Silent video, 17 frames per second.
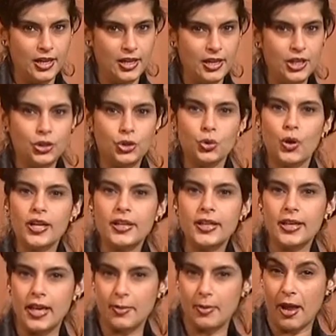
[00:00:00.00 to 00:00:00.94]
He joined the
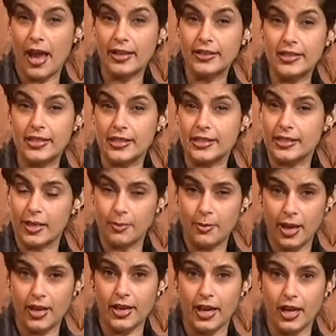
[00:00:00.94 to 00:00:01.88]
Jamaat
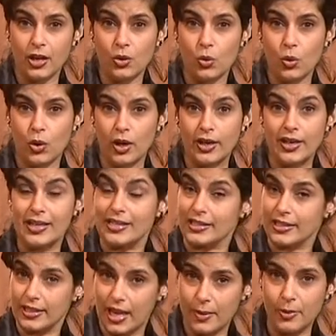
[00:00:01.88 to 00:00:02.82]
Islamiyya, or
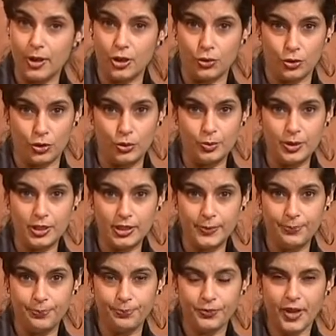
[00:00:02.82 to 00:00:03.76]
Islamic groups.
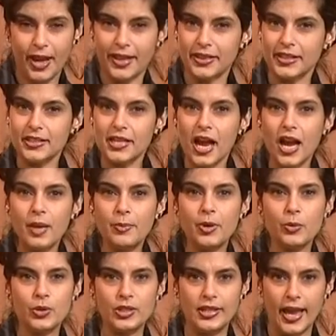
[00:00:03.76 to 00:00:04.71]
At the time,
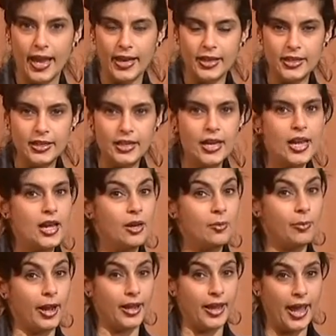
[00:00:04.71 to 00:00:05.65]
it was headed
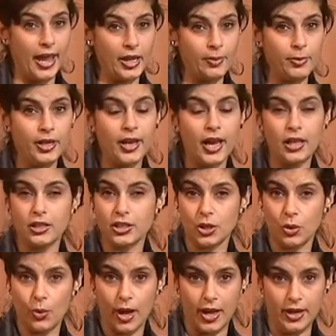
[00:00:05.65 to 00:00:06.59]
by Ayman
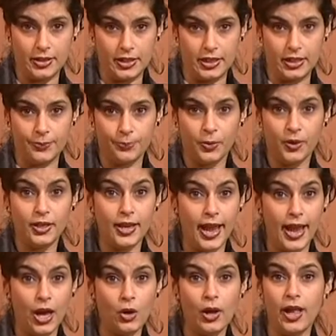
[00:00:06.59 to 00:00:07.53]
al-Zawahiri,
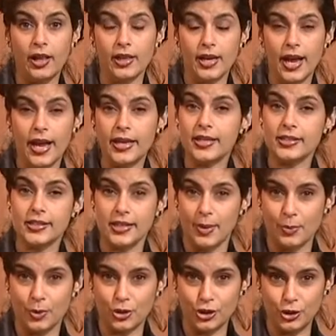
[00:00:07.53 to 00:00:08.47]
now Al-Qaeda's
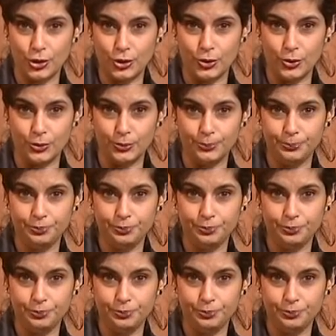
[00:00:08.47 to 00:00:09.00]
number 2.